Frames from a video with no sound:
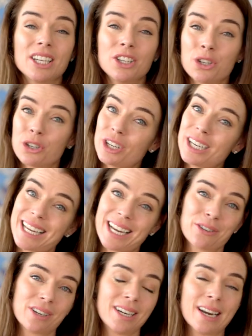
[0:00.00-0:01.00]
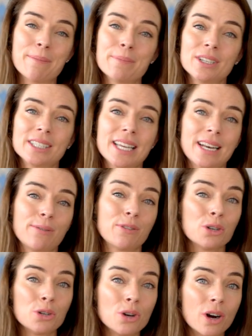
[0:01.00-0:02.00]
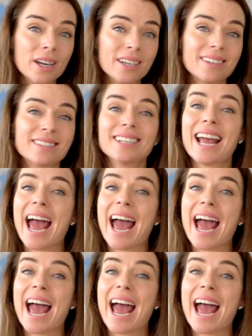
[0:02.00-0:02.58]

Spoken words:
you've got to get good at numbers, and if you're not,